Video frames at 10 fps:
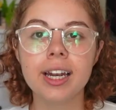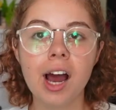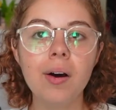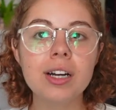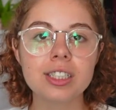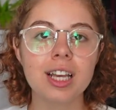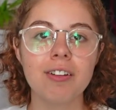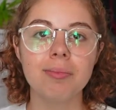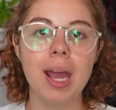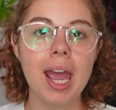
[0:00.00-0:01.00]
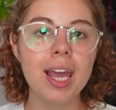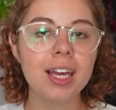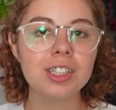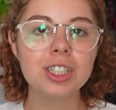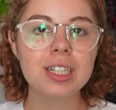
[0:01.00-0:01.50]
Now I just have my 8
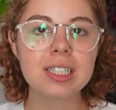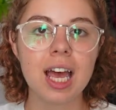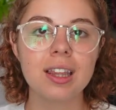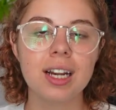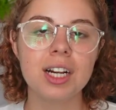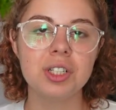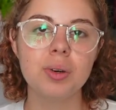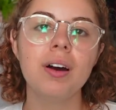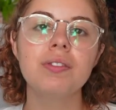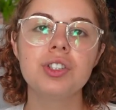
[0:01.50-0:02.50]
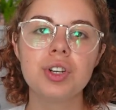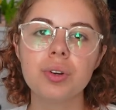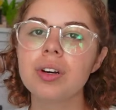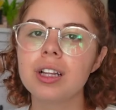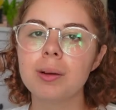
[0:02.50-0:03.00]
inches, and then I do have
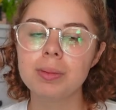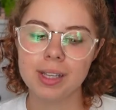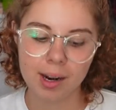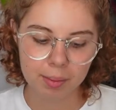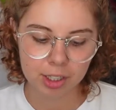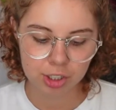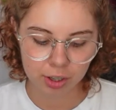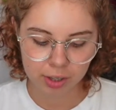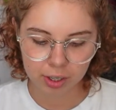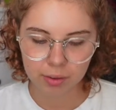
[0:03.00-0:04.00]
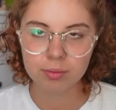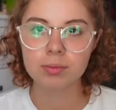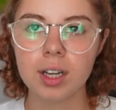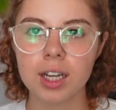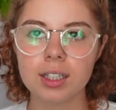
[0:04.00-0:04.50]
two clips that I'm gonna show you.
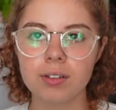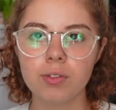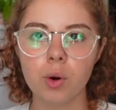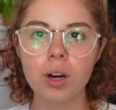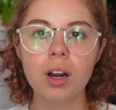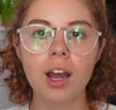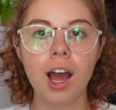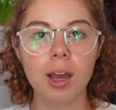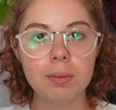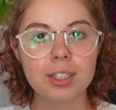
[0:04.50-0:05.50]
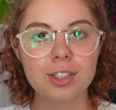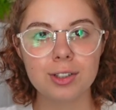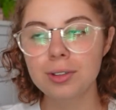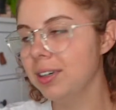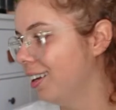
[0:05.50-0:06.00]
I did four, I mean
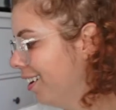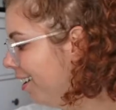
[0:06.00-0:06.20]
two.